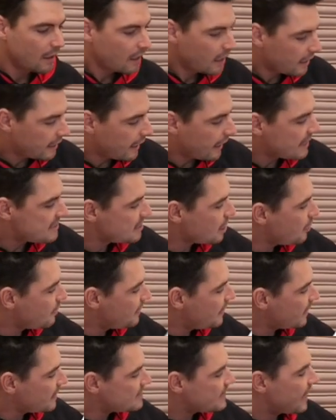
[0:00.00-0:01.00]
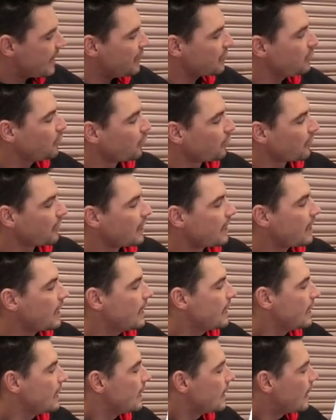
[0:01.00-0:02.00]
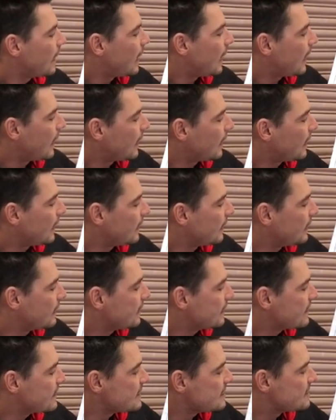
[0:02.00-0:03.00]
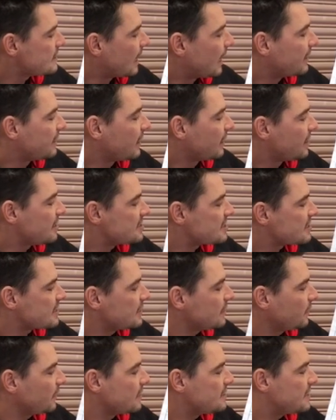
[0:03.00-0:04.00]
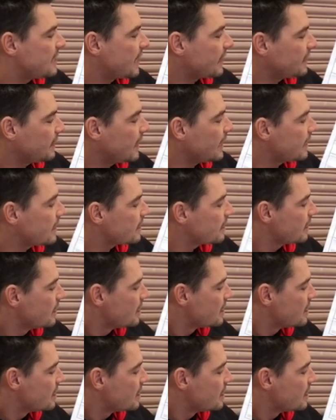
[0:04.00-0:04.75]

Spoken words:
Okay, so the next category is under skill and technique.